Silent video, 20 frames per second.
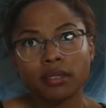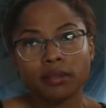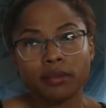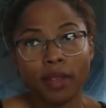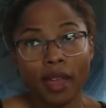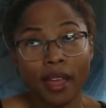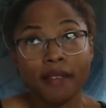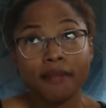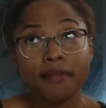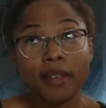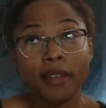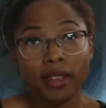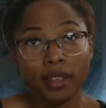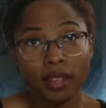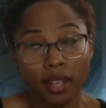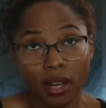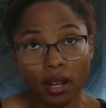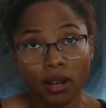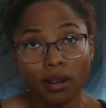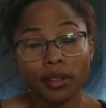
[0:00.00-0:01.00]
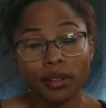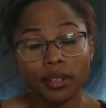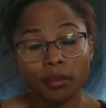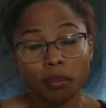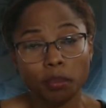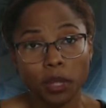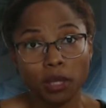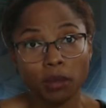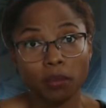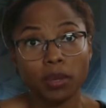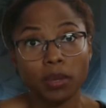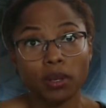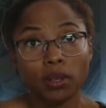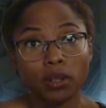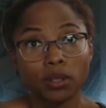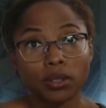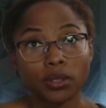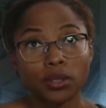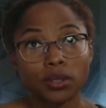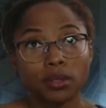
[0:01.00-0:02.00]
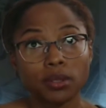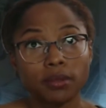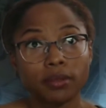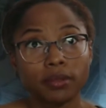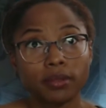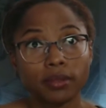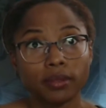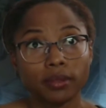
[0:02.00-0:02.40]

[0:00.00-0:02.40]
I've encountered people who've